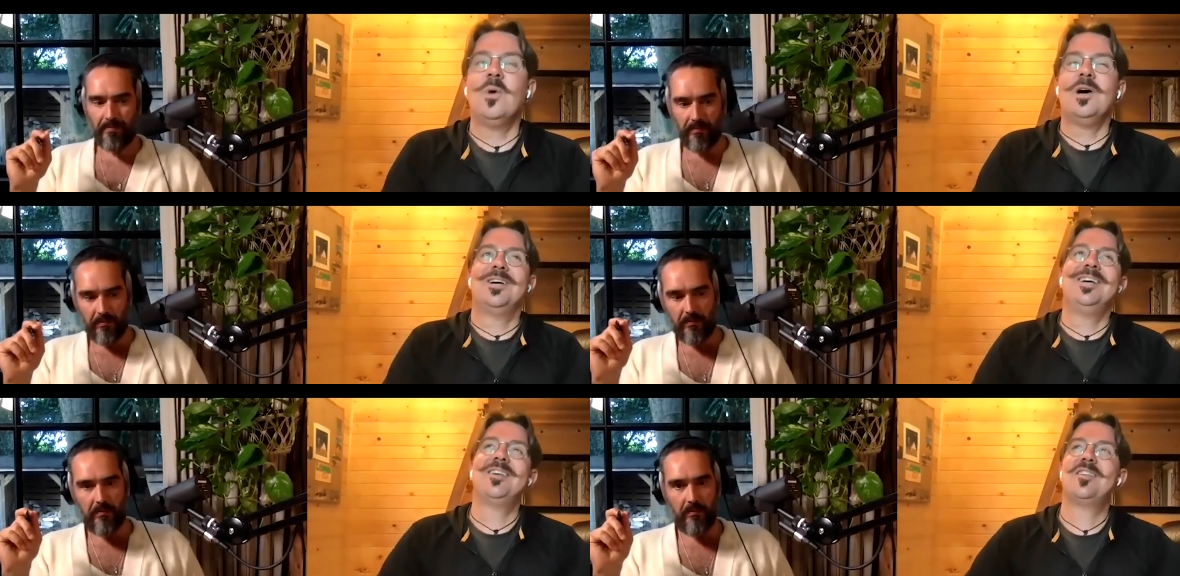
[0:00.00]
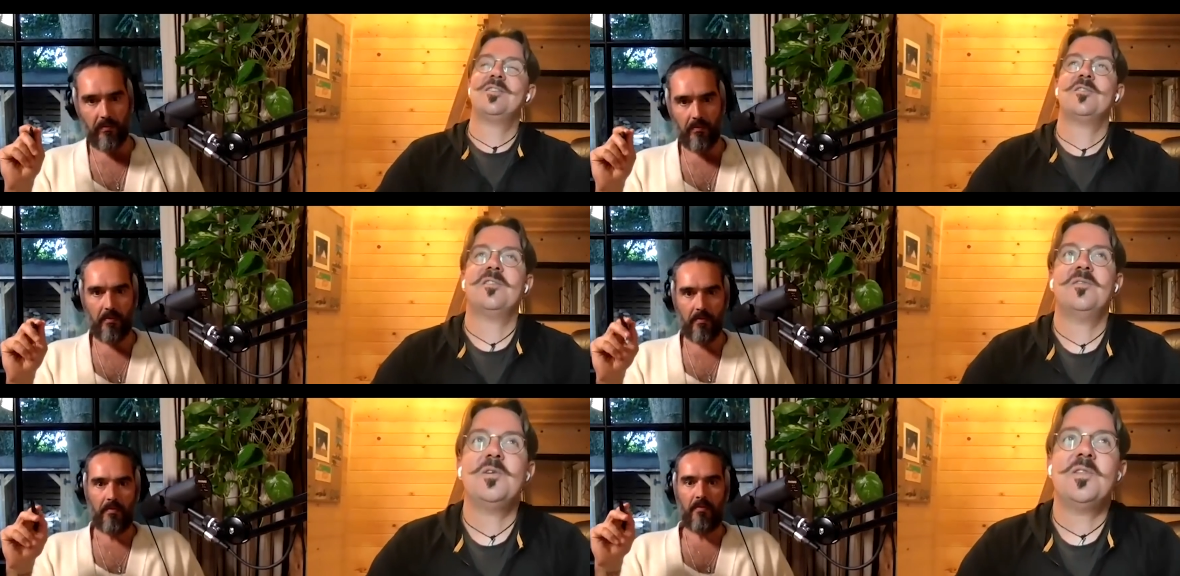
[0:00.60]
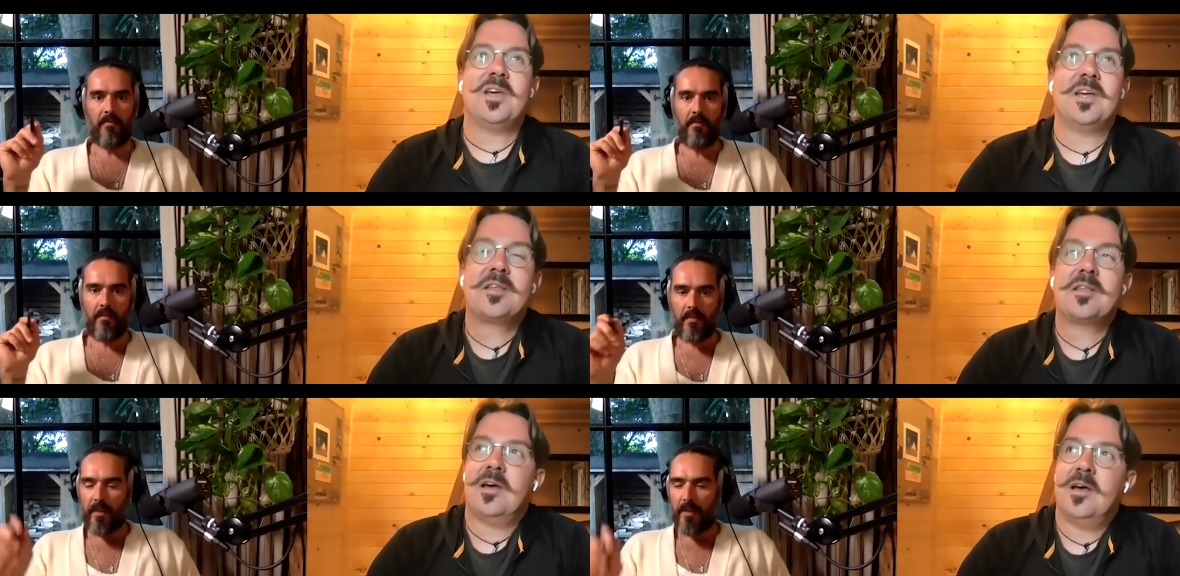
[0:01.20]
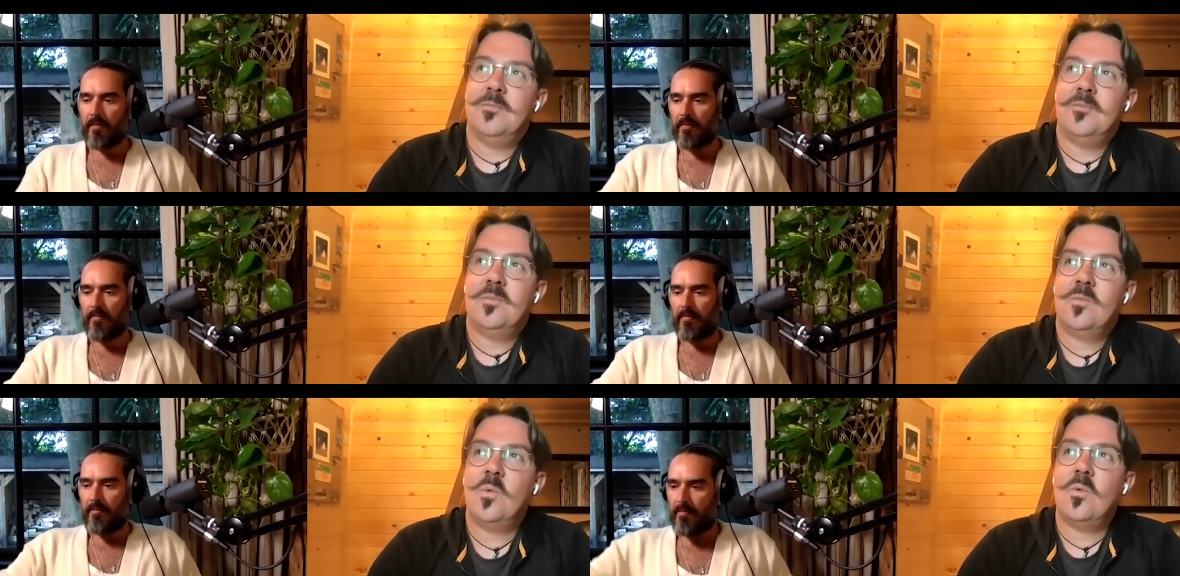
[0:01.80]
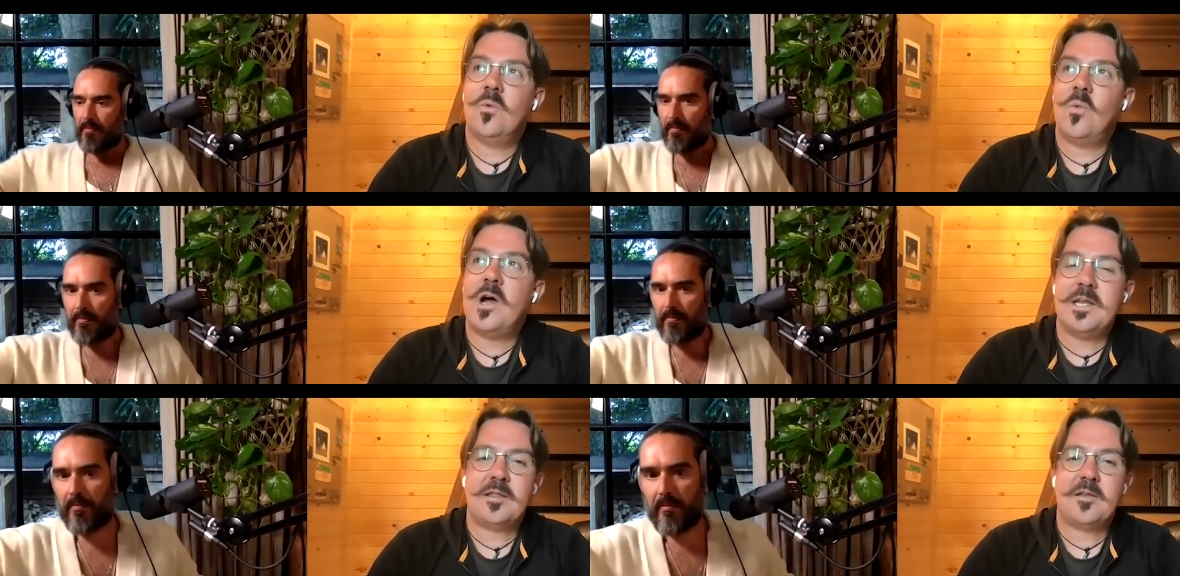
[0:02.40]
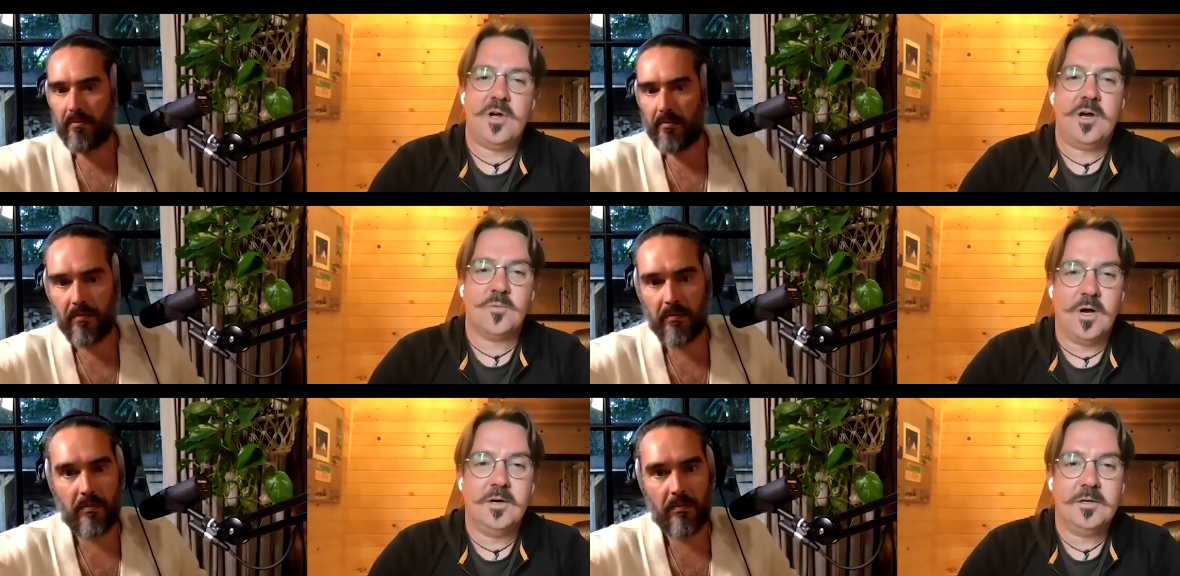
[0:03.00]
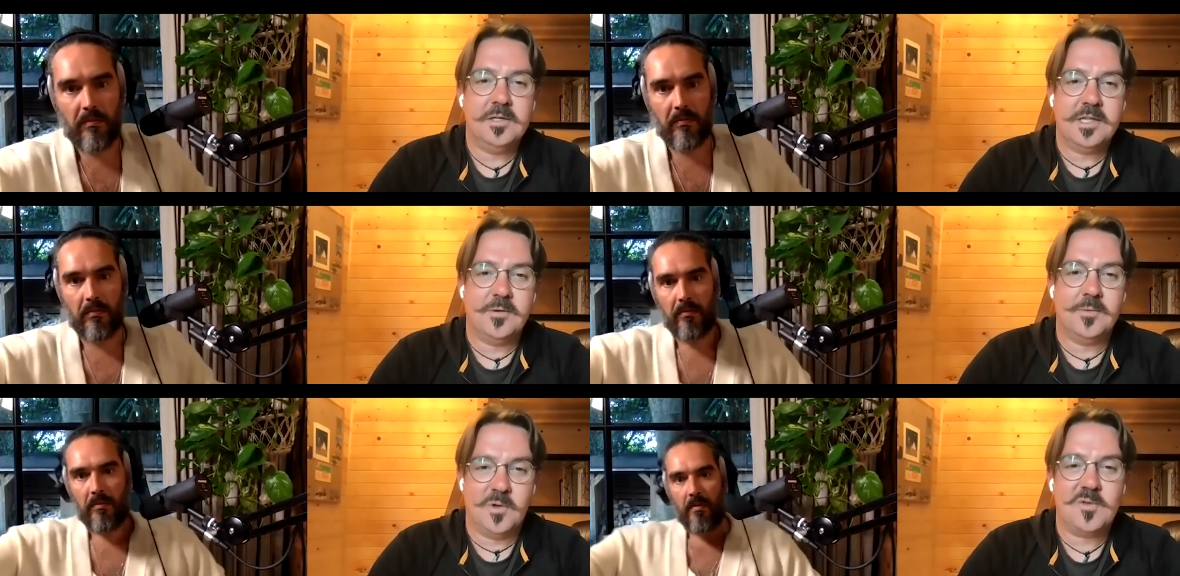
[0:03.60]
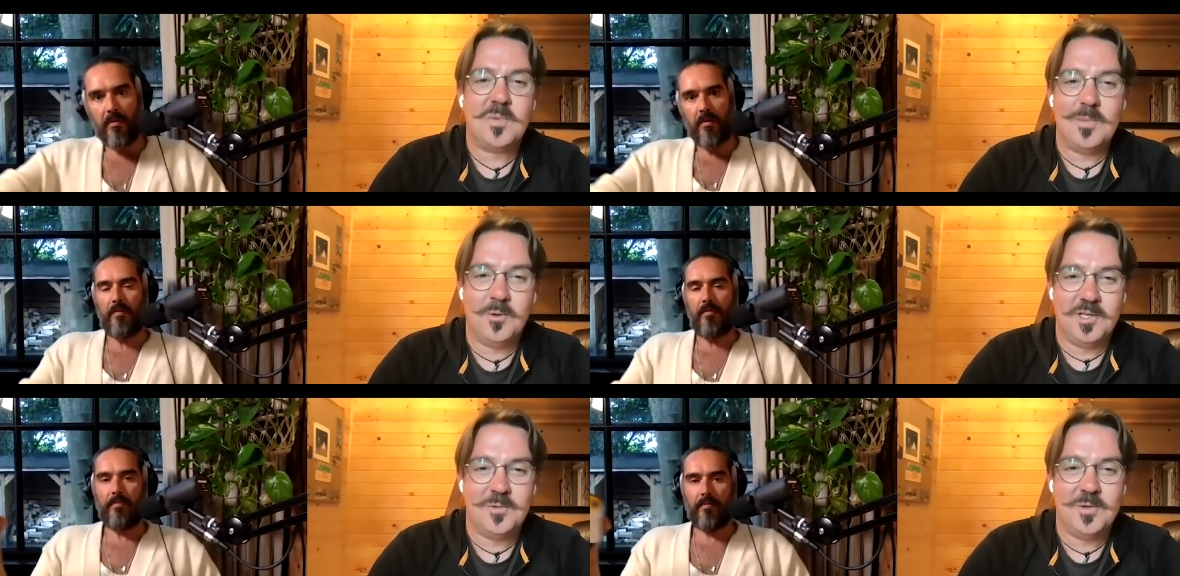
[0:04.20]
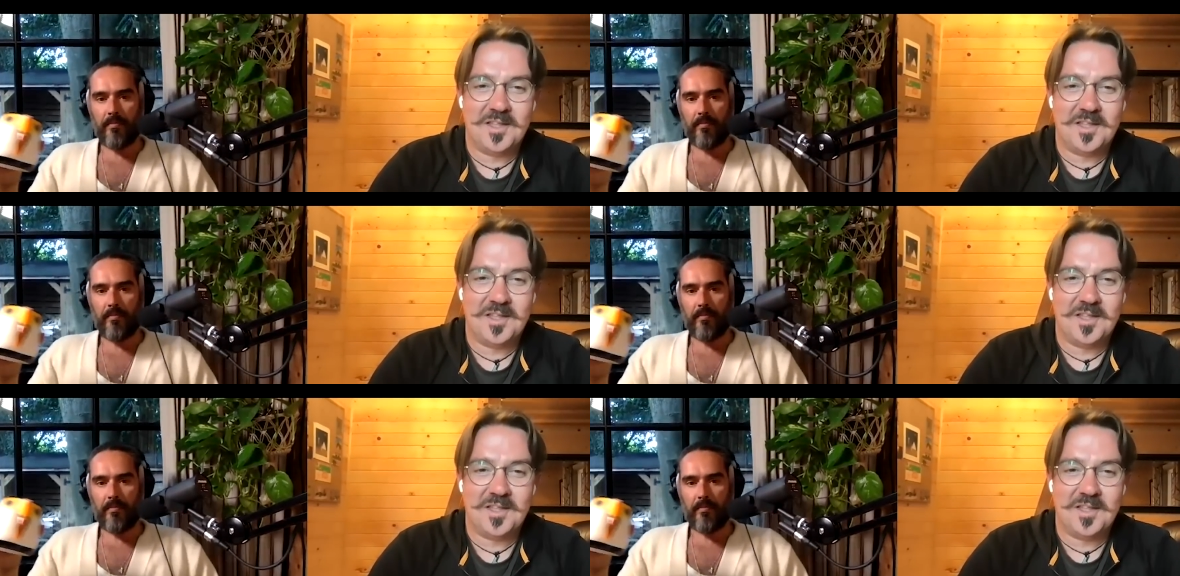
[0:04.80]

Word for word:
Speaker 1: Well, so there's a few things. Um, one is you're not wrong. There, those people do